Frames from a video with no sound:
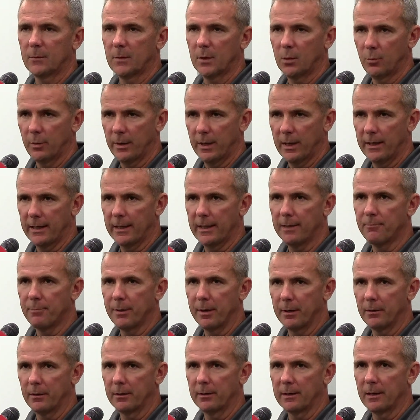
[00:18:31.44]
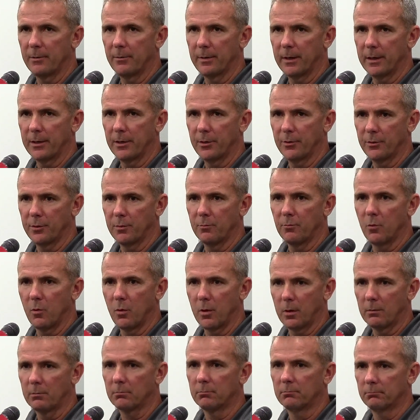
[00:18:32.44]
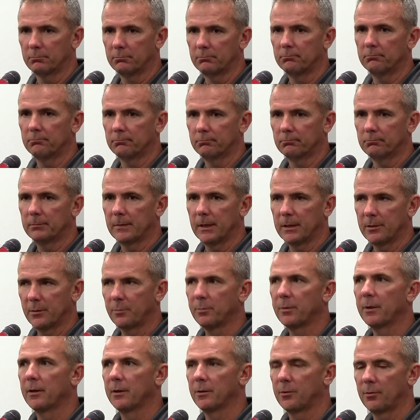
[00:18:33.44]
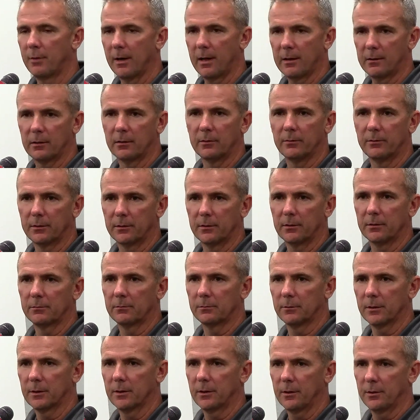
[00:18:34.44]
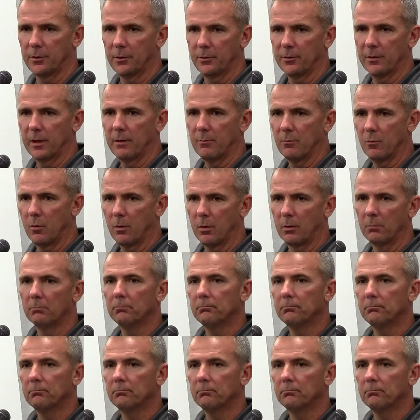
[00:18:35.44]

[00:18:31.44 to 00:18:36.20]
We got to get better at that. We got to use it more. That's been a directive, and we're going to use that more.